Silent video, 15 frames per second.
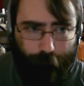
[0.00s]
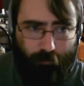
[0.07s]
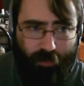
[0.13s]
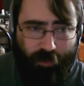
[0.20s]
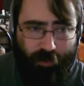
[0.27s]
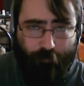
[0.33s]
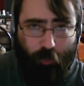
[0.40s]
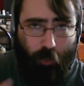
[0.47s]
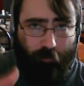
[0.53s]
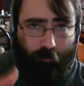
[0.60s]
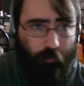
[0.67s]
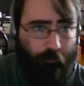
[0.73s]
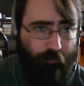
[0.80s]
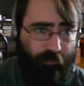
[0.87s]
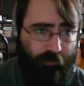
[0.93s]
if you're not
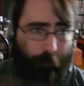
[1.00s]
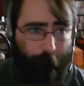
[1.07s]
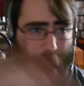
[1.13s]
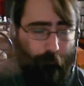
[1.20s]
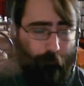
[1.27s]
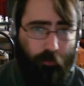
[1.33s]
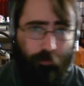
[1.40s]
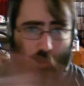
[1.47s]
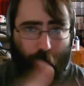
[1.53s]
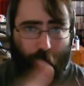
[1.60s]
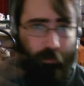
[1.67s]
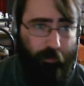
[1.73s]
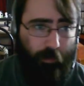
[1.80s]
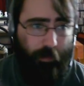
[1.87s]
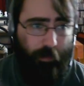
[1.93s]
serving them, you know,
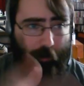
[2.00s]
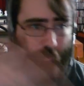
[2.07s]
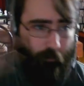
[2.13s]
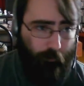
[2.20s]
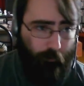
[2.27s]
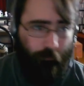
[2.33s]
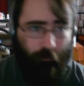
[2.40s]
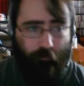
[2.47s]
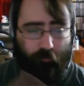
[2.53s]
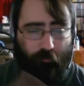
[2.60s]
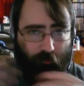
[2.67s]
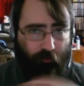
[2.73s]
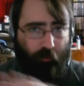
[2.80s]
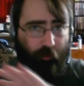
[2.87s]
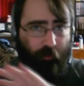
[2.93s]
they gotta, it's
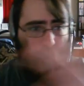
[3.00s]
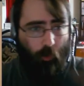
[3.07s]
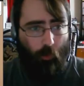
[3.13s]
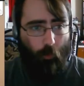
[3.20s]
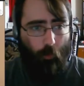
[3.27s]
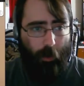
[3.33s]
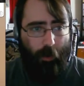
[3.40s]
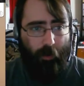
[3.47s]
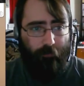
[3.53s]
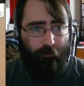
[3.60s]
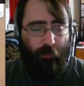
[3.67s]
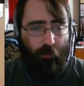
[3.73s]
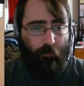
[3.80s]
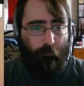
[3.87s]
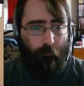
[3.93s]
just gonna go away, and they
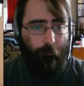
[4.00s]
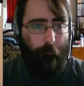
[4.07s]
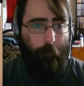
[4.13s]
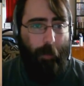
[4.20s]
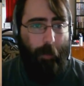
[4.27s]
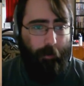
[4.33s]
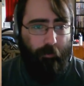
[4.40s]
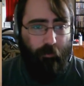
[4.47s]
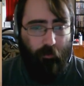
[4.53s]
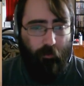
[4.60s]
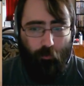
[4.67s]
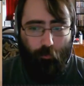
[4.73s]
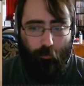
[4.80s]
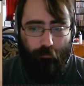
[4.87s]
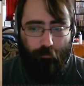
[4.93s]
get mad at
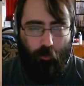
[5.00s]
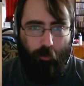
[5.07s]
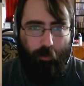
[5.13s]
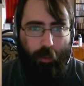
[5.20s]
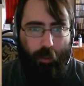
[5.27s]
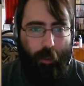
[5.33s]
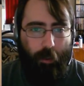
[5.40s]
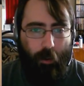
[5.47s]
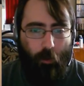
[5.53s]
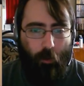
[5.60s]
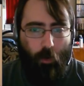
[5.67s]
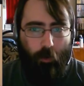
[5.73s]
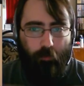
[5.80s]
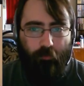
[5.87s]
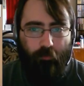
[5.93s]
you, and they're like, hey, I
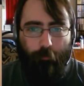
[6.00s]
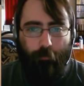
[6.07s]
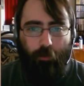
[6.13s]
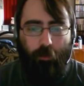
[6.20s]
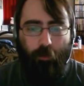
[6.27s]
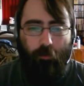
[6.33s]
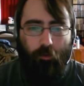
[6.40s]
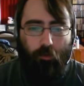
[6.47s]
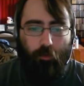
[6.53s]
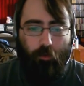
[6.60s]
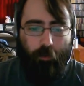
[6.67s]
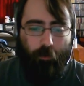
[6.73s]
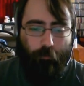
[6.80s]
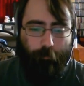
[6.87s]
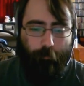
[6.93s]
wanted something and you didn't
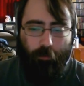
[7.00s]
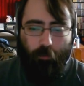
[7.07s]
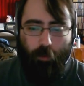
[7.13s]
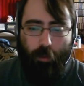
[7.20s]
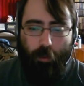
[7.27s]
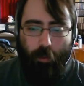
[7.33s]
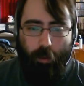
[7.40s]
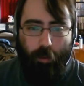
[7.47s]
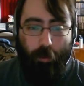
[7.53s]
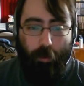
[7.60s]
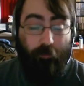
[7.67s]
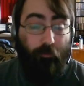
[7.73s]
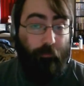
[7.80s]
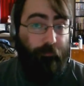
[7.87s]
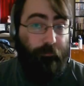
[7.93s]
help me. And I
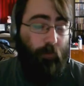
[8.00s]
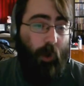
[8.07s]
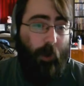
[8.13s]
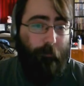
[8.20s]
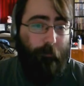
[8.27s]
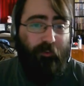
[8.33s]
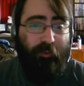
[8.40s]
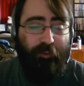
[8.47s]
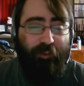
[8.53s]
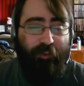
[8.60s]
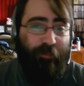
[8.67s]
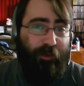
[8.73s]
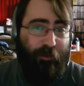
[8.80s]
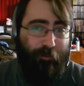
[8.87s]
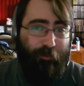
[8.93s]
obviously seem
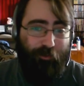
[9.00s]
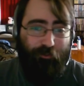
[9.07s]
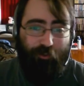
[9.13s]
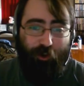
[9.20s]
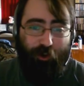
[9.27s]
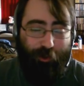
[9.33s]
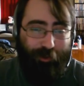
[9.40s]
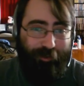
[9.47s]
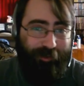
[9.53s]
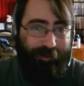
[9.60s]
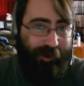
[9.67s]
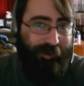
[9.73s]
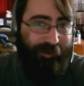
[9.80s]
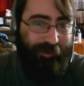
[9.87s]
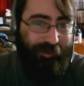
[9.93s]
like a real jerk because
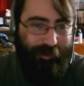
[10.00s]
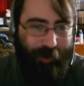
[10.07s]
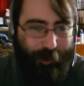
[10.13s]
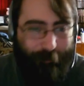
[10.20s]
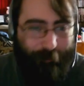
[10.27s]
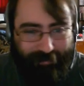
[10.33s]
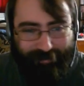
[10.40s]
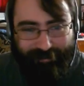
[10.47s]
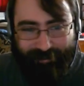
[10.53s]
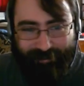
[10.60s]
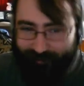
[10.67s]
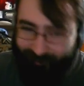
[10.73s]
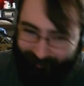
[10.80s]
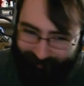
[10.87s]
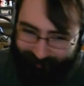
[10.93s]
there's nobody else in
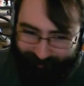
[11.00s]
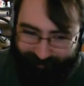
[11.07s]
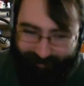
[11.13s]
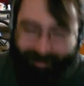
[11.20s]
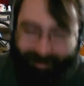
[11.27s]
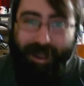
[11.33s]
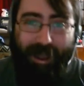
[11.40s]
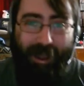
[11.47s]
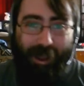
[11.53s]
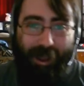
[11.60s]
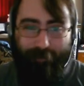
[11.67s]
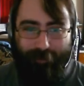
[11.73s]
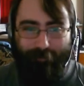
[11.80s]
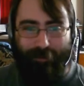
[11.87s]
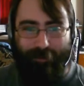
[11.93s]
the restaurant. I'm
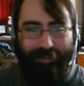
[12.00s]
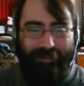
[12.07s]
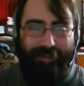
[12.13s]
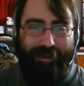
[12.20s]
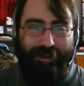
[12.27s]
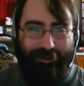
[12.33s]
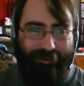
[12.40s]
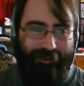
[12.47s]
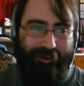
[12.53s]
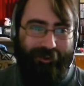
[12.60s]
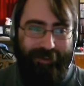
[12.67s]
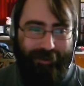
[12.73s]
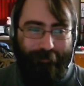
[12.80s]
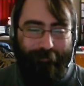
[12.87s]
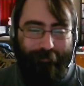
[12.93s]
just behind the counter staring
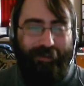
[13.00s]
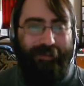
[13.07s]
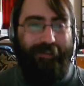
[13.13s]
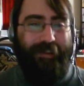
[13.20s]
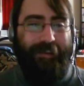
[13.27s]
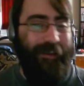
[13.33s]
at him like,